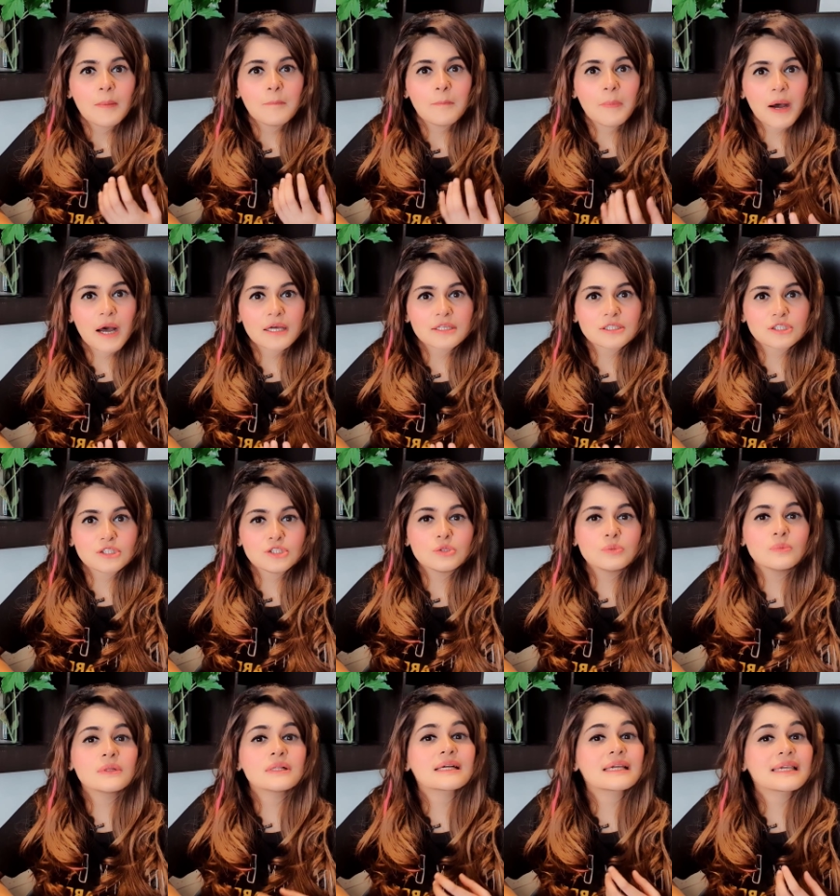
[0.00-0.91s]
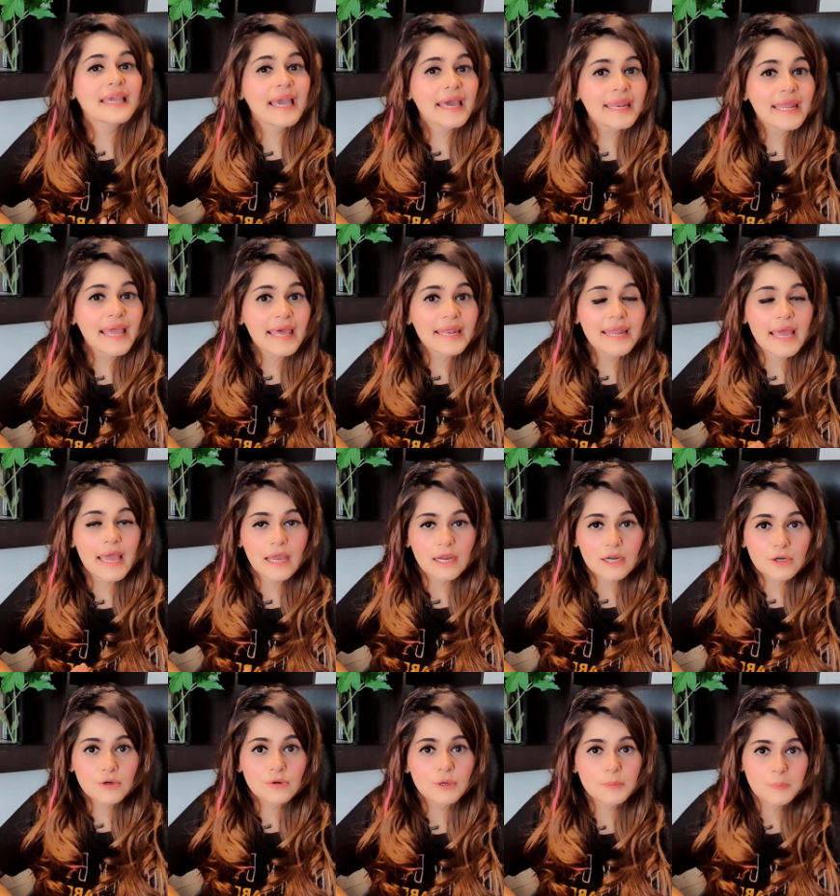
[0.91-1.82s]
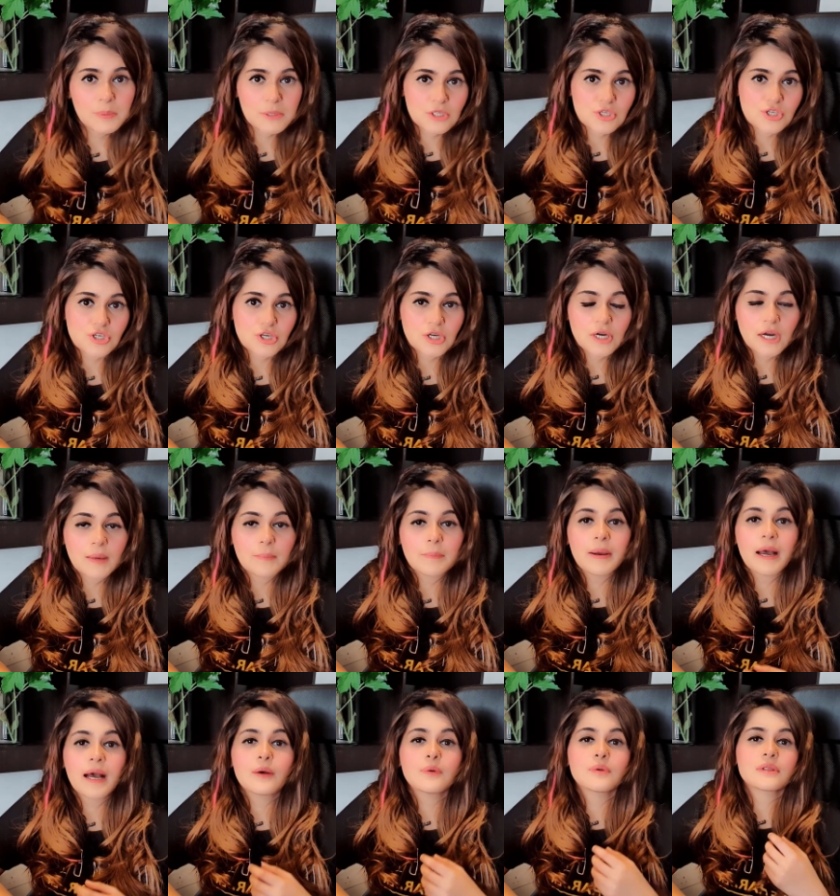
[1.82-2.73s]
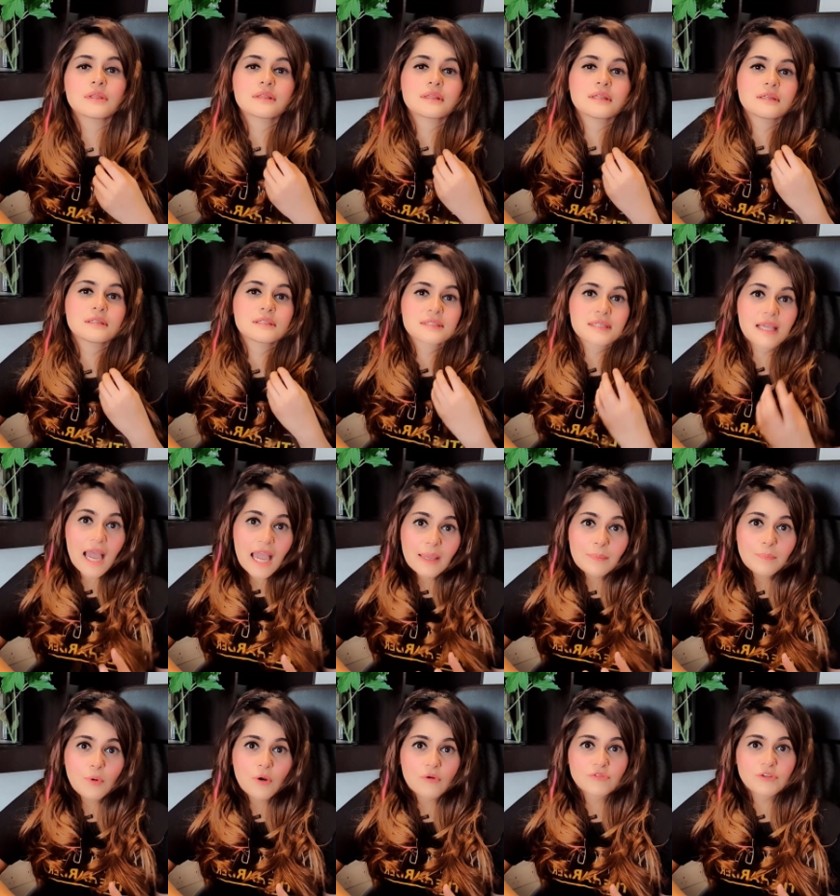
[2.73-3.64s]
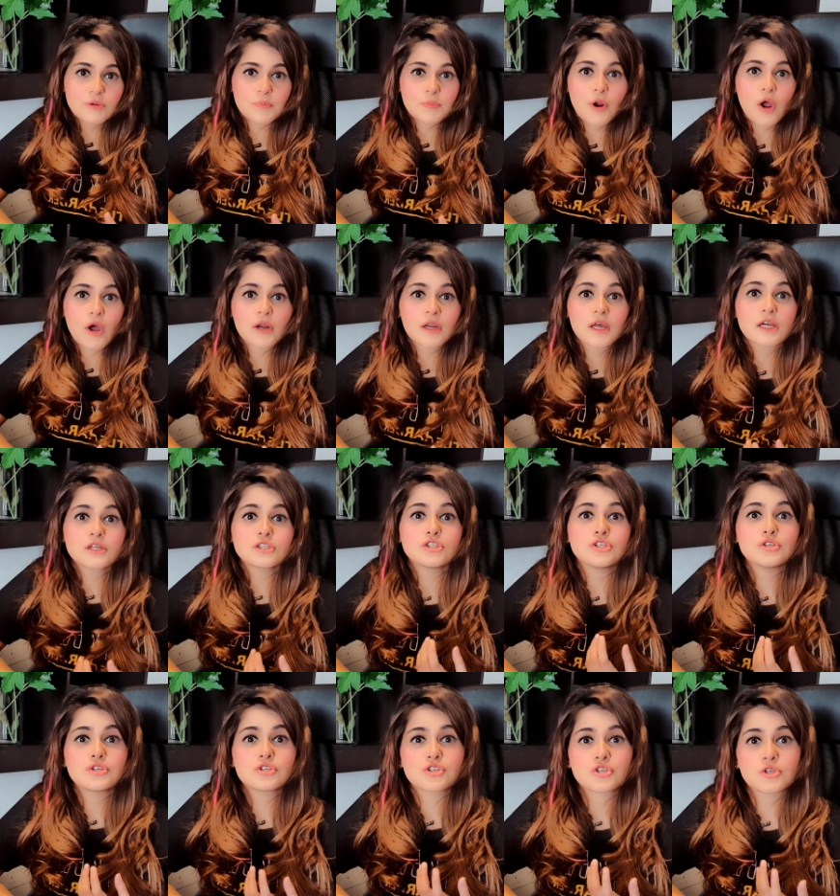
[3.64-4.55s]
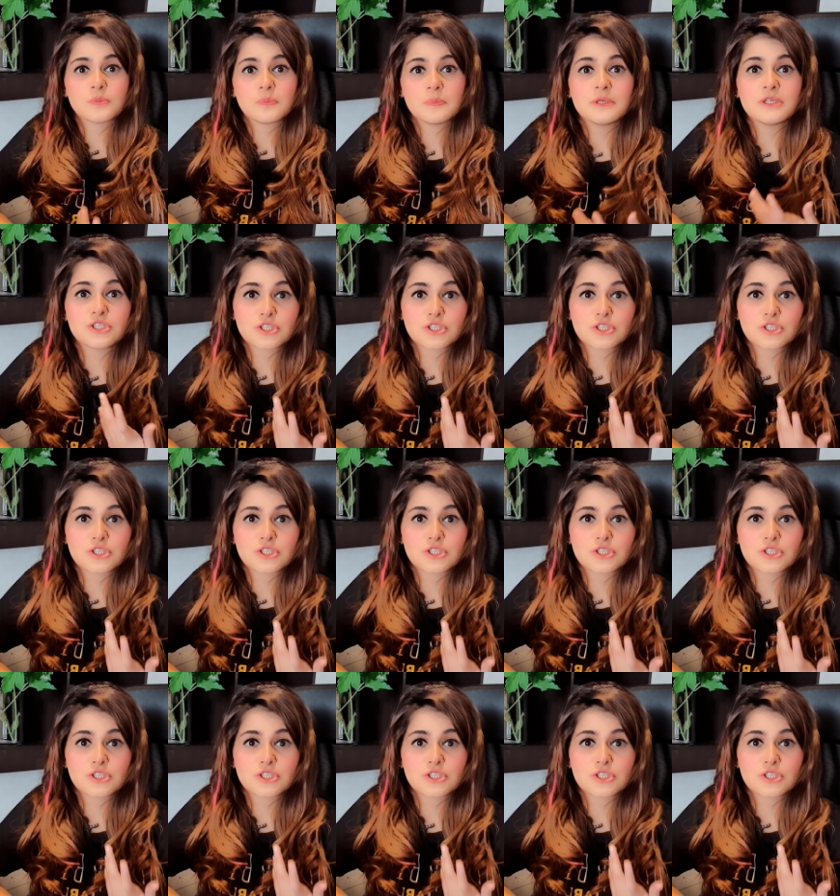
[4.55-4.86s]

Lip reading: but you will get an accurate picture about the type of the product you should be